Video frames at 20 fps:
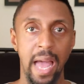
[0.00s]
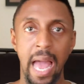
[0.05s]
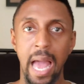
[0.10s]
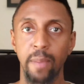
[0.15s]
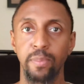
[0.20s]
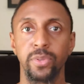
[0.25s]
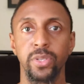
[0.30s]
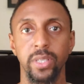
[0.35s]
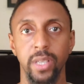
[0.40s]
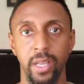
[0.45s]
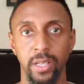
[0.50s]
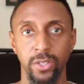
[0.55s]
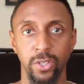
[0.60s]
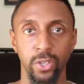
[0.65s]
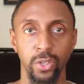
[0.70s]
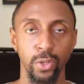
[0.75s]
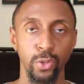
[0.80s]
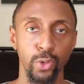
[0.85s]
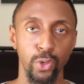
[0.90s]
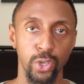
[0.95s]
apps and
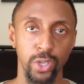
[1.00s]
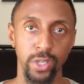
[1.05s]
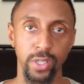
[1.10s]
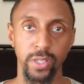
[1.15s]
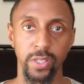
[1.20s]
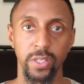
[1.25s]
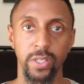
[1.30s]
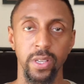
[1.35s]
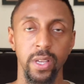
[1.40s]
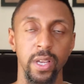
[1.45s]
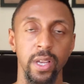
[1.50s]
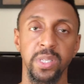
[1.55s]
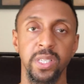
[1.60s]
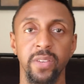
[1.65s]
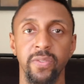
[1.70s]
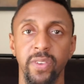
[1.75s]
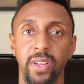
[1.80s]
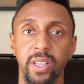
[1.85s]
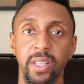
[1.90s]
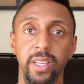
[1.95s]
solutions
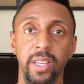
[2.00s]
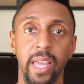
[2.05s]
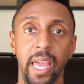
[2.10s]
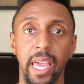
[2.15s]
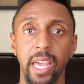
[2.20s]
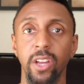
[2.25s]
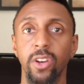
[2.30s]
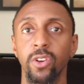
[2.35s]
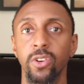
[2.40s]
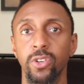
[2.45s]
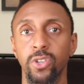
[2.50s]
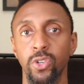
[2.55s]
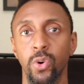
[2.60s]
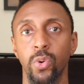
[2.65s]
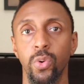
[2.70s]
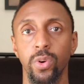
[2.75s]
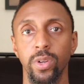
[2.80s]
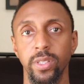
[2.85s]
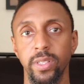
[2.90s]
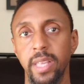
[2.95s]
specifically catered
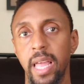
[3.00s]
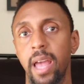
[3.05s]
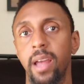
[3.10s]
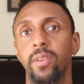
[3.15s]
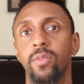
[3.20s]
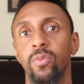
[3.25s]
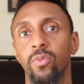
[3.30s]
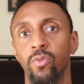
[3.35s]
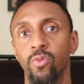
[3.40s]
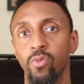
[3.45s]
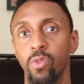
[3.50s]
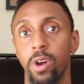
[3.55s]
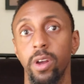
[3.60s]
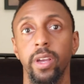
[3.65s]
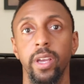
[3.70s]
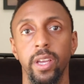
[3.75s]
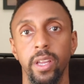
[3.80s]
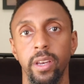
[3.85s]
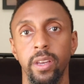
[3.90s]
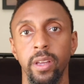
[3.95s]
towards that
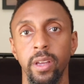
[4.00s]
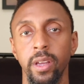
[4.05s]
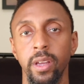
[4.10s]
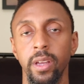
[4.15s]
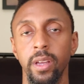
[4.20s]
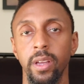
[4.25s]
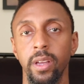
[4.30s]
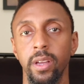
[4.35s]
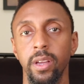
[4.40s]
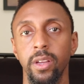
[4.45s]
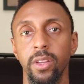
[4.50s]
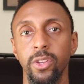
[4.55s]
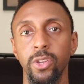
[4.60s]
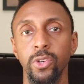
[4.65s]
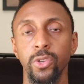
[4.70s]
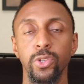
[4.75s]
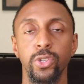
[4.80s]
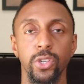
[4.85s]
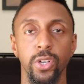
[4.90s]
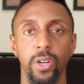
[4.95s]
rugged
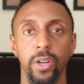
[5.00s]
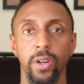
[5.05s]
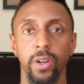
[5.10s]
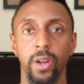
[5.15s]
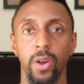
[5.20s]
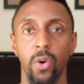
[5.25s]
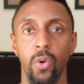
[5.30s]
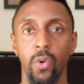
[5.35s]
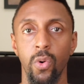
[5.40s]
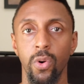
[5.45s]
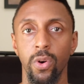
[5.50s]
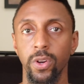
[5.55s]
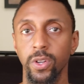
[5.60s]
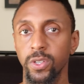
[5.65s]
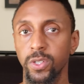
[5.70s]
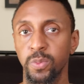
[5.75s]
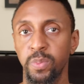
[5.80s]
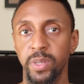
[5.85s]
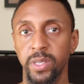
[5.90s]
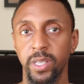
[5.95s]
user or
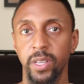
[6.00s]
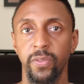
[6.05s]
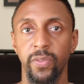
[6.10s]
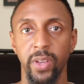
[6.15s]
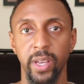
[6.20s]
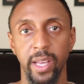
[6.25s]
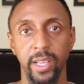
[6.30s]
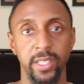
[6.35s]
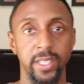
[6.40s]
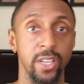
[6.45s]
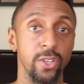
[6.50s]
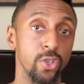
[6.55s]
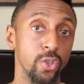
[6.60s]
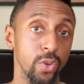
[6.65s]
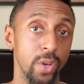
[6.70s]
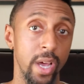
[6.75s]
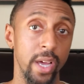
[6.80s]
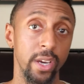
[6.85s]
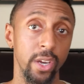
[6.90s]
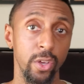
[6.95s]
specific essential
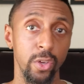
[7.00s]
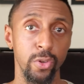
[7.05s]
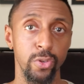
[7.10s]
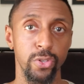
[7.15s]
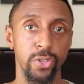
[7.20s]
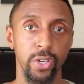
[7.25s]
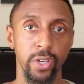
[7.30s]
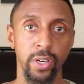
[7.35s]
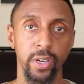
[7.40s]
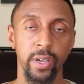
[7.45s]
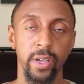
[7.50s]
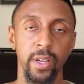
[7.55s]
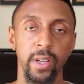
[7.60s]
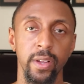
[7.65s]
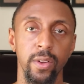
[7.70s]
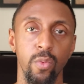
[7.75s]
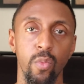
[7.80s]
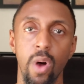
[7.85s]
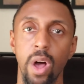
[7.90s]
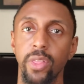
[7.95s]
kind of user
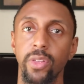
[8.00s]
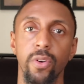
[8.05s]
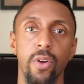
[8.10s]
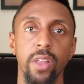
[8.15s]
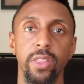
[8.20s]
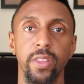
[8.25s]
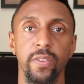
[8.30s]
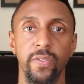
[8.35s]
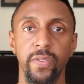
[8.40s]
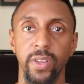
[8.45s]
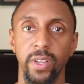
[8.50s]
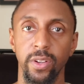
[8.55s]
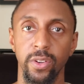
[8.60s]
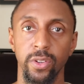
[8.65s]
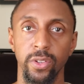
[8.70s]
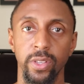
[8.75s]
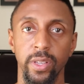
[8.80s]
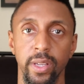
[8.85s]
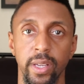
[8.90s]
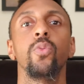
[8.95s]
while they're on the
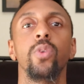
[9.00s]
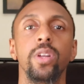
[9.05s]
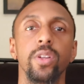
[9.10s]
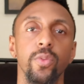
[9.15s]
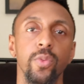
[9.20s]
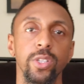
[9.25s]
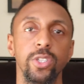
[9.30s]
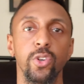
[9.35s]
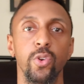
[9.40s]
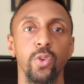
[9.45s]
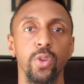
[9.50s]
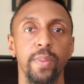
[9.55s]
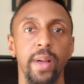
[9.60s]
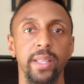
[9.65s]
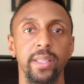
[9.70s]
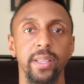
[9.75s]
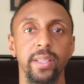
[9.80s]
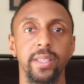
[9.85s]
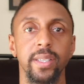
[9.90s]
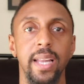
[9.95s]
field. What's cool
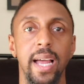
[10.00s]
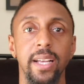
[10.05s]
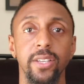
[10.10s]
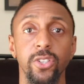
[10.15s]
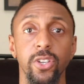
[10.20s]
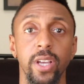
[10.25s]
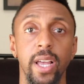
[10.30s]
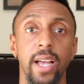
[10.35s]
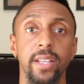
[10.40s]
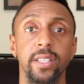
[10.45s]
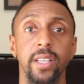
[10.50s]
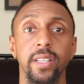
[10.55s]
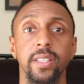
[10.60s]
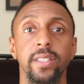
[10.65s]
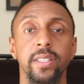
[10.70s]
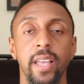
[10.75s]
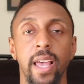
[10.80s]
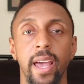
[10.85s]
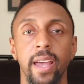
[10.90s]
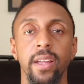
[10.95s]
about this, it actually has a
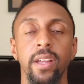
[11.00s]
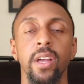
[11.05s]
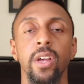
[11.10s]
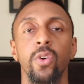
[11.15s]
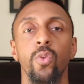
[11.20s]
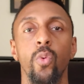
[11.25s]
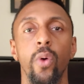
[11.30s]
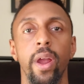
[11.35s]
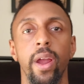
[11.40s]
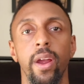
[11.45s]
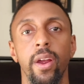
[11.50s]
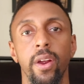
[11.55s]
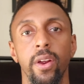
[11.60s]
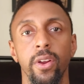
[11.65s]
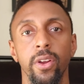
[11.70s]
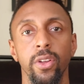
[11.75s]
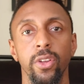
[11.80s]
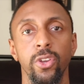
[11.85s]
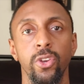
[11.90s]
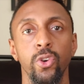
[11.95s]
set
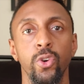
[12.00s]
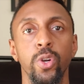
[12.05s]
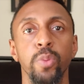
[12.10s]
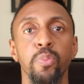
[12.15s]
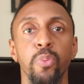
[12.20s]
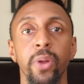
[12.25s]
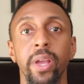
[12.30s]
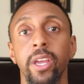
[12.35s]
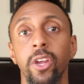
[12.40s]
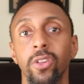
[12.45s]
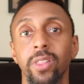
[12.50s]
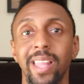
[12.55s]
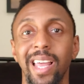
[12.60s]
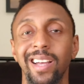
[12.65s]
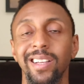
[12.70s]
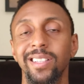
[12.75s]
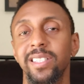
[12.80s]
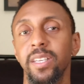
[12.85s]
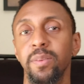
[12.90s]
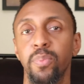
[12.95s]
where you can bring your
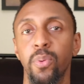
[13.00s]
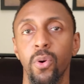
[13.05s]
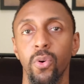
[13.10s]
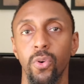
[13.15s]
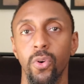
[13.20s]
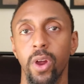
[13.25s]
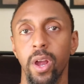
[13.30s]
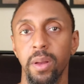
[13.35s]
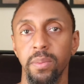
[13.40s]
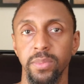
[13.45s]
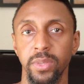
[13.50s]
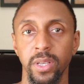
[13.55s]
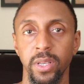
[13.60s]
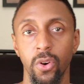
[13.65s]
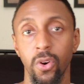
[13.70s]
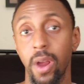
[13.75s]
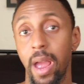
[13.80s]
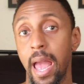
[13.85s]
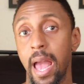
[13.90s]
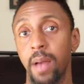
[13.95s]
legacy programs
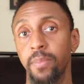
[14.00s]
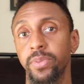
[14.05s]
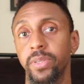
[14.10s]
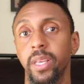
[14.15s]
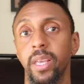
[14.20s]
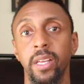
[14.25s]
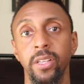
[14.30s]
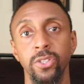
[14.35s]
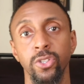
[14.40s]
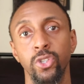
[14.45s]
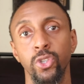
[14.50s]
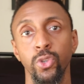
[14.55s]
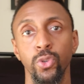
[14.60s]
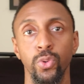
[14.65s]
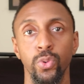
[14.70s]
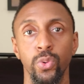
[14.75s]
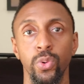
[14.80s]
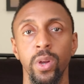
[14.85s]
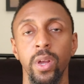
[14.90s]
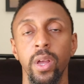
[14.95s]
or apps
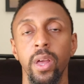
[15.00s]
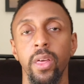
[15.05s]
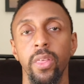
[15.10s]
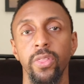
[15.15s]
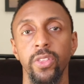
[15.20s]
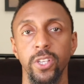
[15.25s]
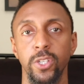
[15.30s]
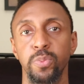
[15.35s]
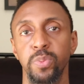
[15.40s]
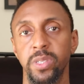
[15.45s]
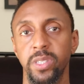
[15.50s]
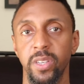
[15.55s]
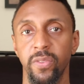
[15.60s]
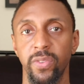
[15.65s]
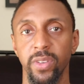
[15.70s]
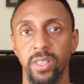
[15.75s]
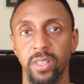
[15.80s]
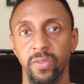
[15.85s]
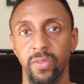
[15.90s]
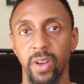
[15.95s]
into this
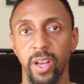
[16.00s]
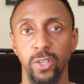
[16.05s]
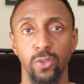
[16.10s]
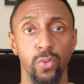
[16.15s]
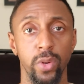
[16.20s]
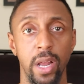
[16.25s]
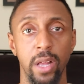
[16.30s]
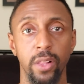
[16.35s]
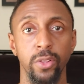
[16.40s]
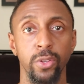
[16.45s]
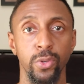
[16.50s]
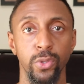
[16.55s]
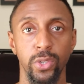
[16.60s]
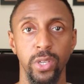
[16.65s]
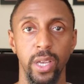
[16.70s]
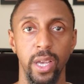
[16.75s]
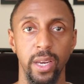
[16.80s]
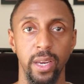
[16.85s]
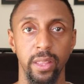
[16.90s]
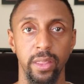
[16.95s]
specific device without
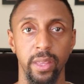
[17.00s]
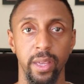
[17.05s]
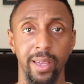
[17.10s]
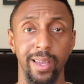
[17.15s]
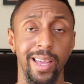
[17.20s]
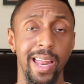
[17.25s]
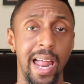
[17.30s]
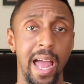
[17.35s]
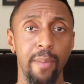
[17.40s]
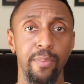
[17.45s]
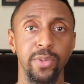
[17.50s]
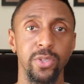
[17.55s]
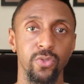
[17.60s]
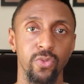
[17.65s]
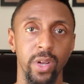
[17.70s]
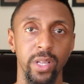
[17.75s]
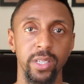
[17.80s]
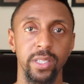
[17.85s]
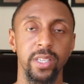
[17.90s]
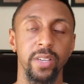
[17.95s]
losing anything. It happens
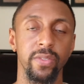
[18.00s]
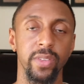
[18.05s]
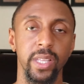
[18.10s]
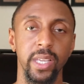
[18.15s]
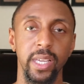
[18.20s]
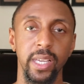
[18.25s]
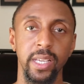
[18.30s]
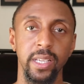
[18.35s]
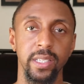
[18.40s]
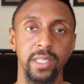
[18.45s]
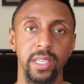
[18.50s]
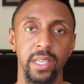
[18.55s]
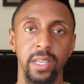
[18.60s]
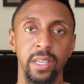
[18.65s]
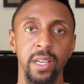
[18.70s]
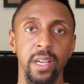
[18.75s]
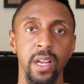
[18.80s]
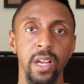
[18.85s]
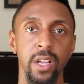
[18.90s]
relatively easy.